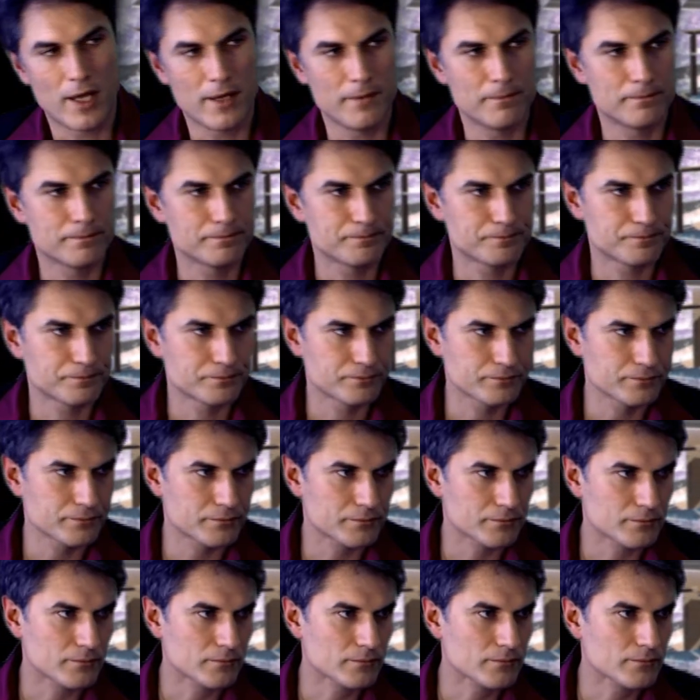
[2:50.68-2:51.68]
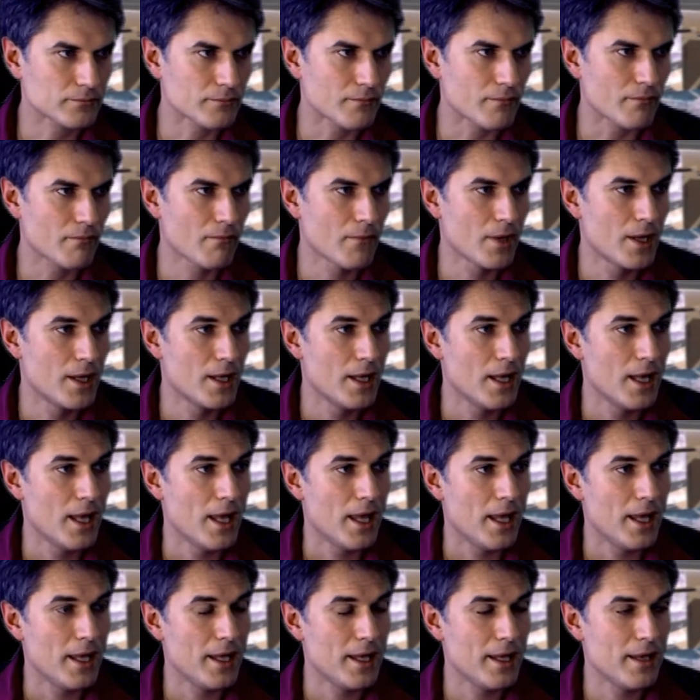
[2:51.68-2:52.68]
Particularly in this
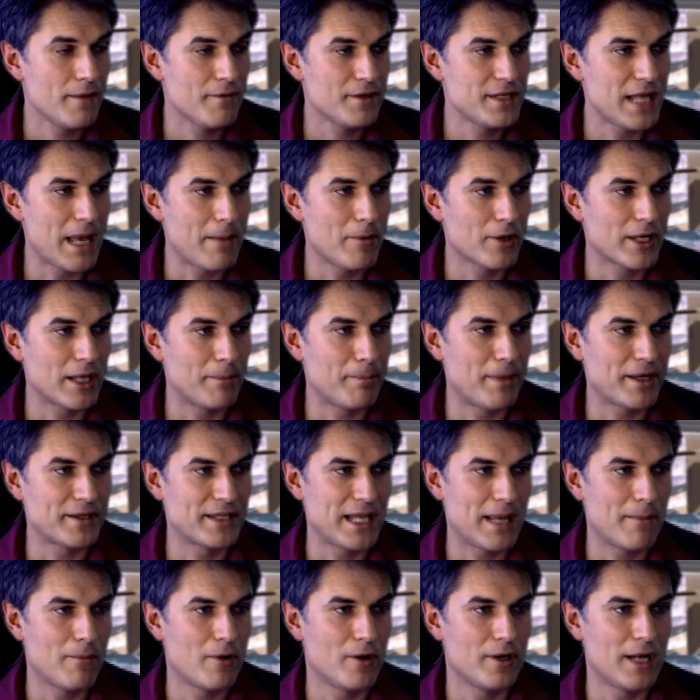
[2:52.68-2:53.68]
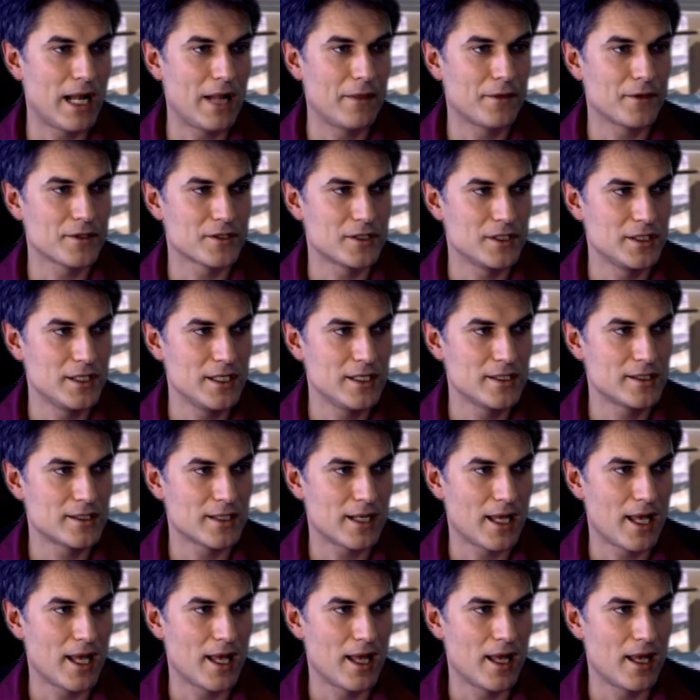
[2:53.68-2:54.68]
seat, we will try to put the first
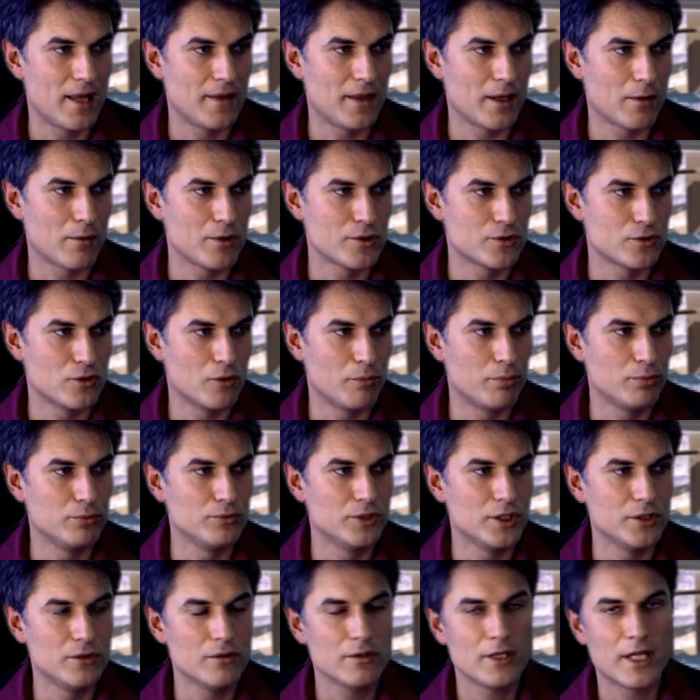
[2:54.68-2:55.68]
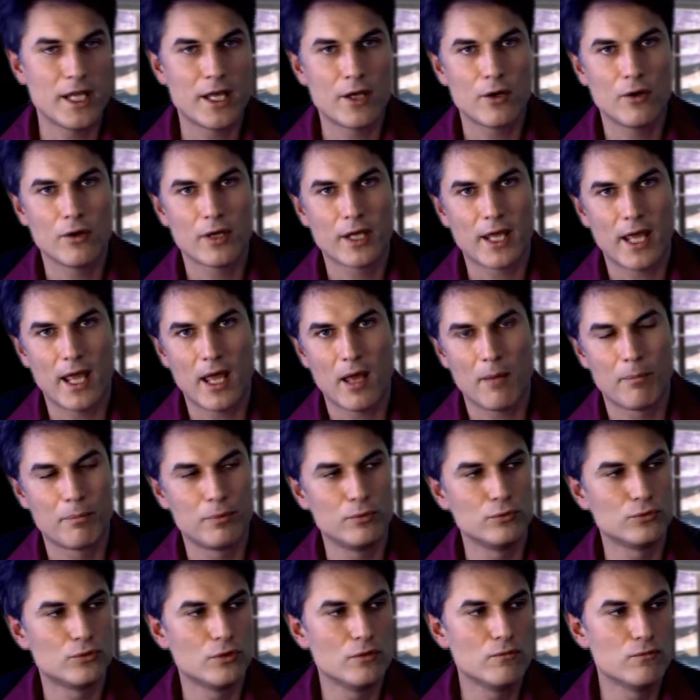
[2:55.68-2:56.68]
basis of a holistic and conscious
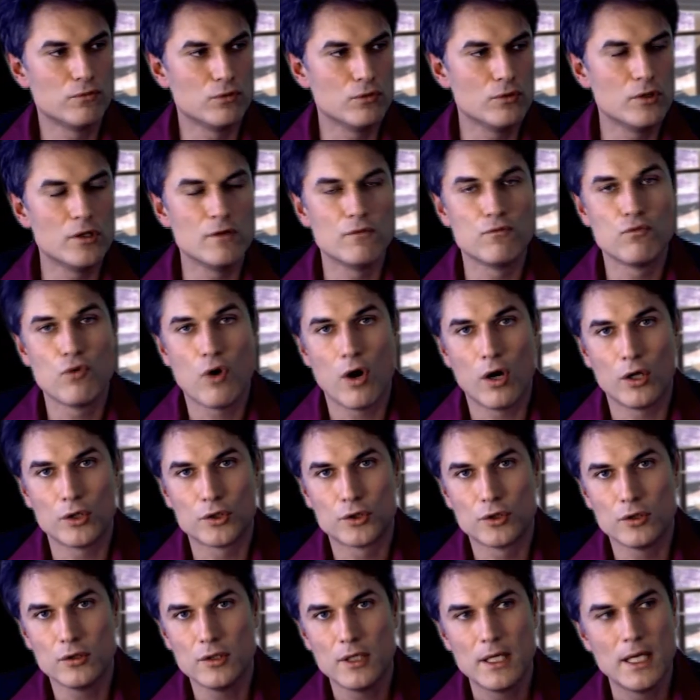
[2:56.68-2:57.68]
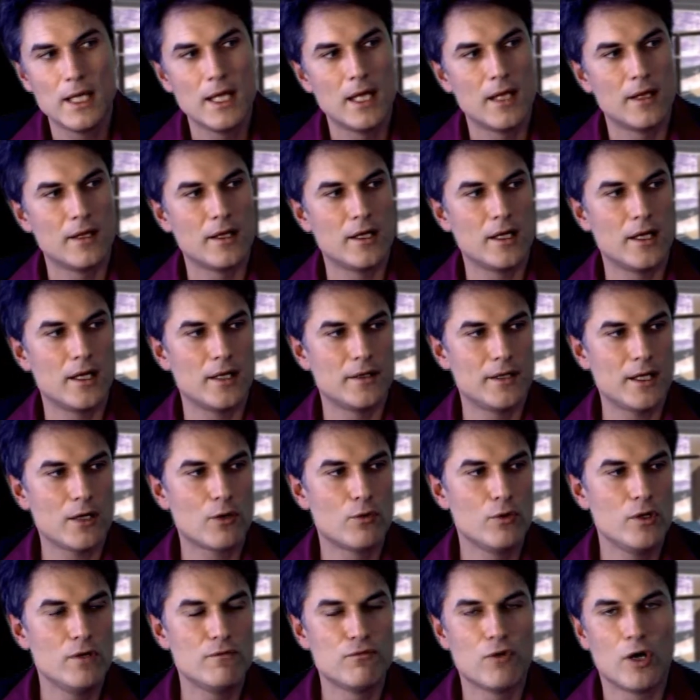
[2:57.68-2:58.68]
architectonic approach.
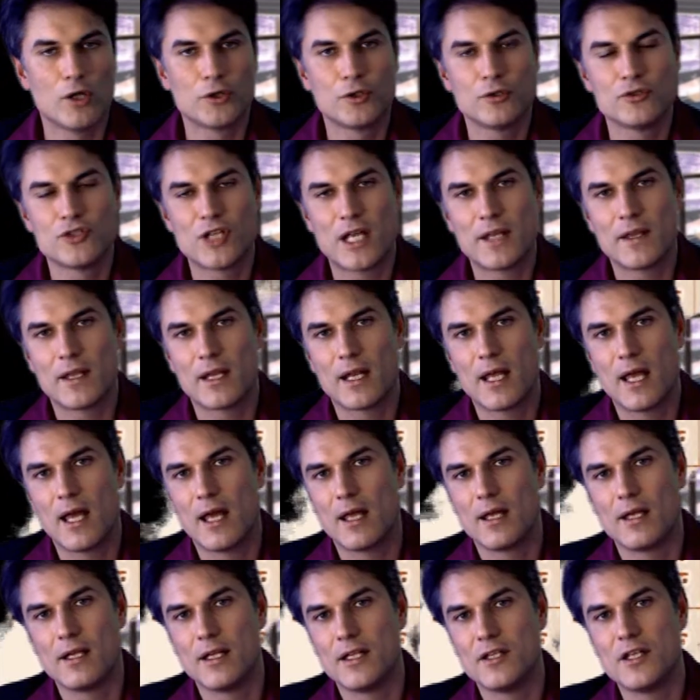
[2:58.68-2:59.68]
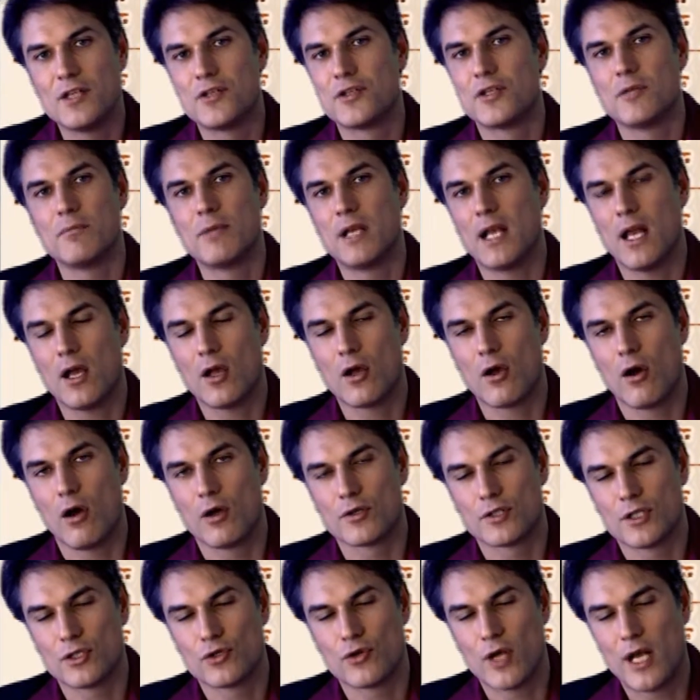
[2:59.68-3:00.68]
Observe now this
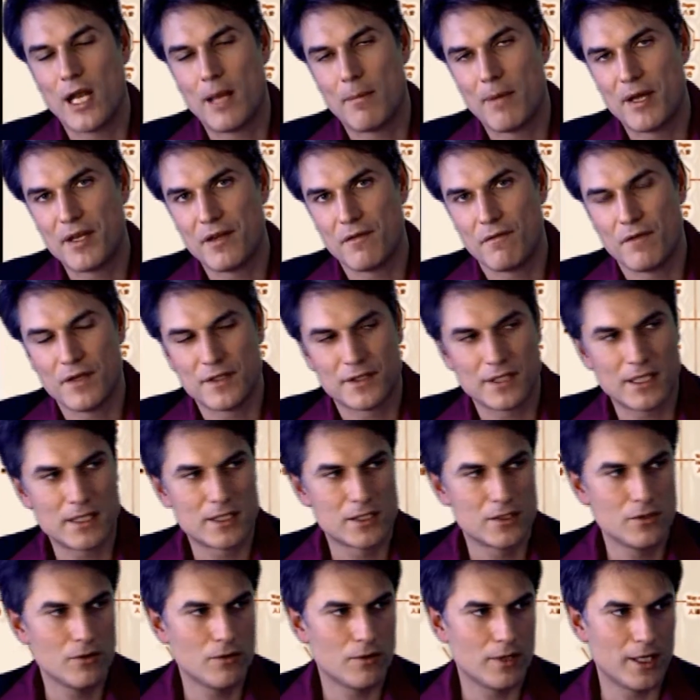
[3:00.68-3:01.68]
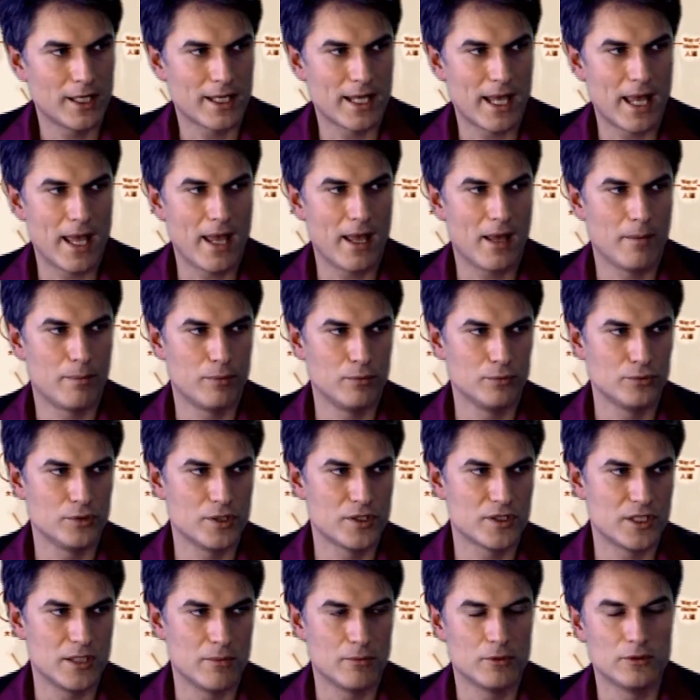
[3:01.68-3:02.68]
scheme or paradigm,
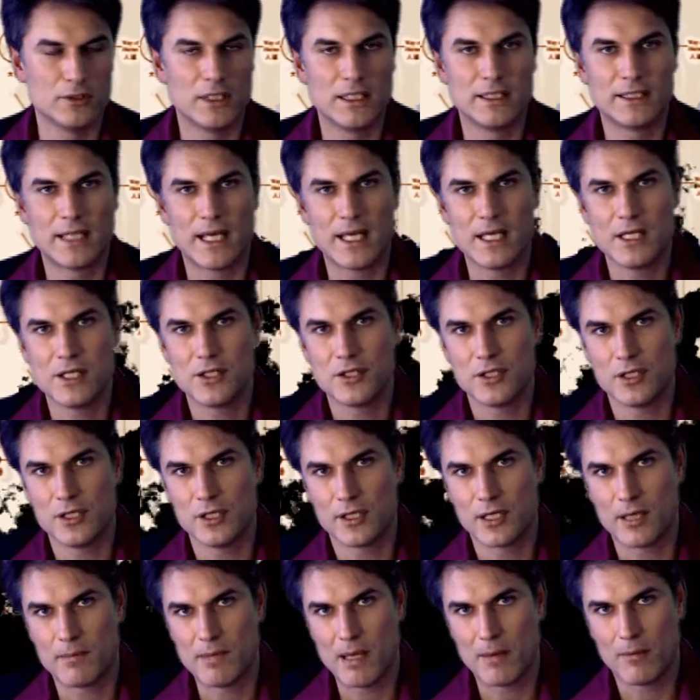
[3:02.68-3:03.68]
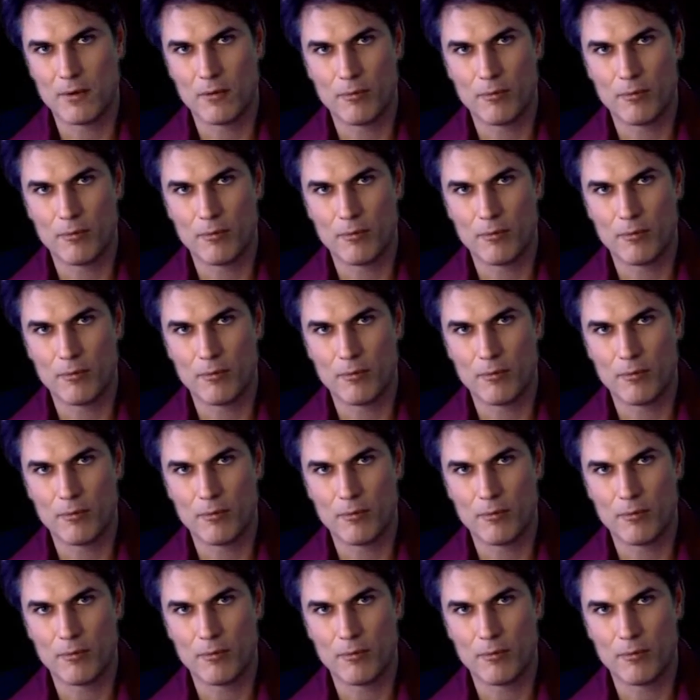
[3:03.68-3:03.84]
borrowed by architect